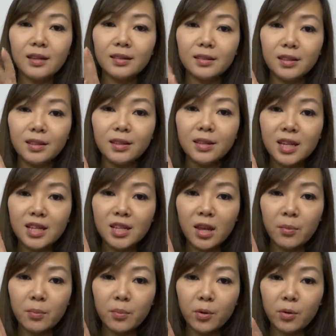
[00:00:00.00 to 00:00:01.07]
the
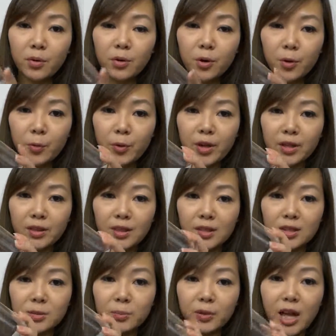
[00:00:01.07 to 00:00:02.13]
cleaning bowl with
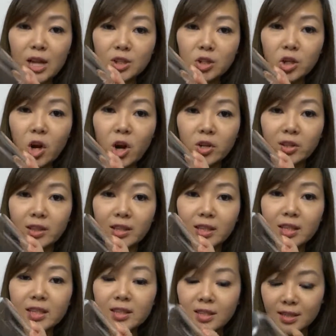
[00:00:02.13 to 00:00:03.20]
a splash guard
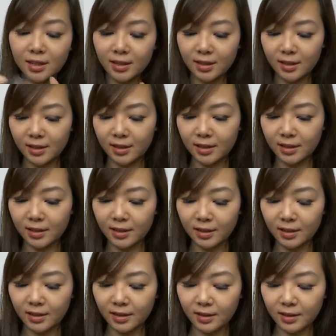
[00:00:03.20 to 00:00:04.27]
lid,
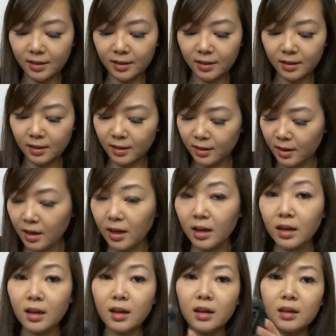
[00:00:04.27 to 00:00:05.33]

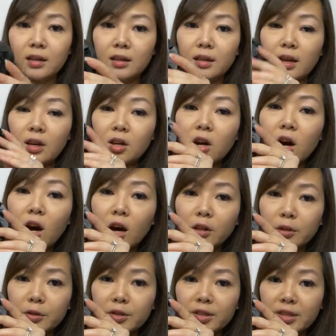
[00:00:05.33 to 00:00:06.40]
a
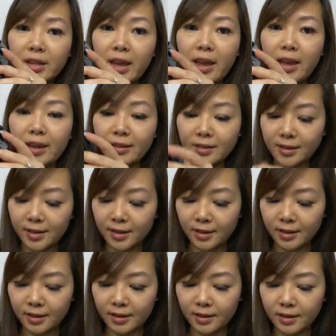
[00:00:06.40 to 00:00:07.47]
collar stand,
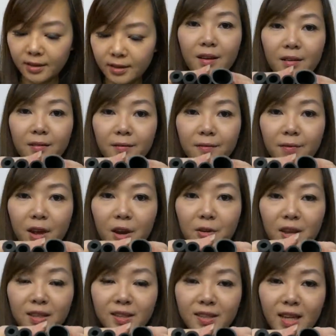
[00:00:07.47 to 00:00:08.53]

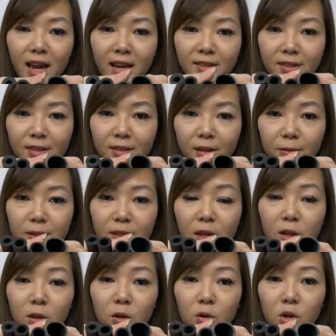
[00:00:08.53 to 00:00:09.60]
various sizes of
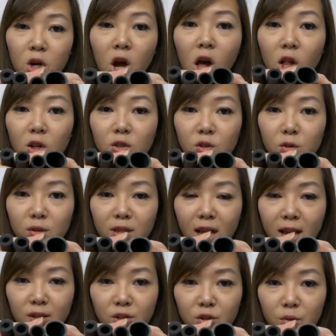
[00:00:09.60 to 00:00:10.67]
silicone collars to
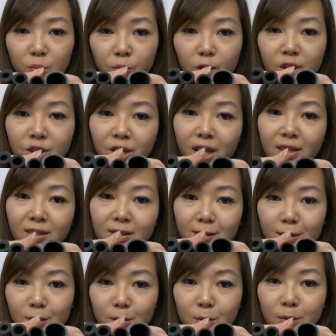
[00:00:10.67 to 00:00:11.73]
attach your brush ends
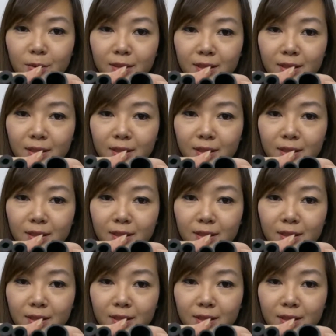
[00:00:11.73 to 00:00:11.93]
to,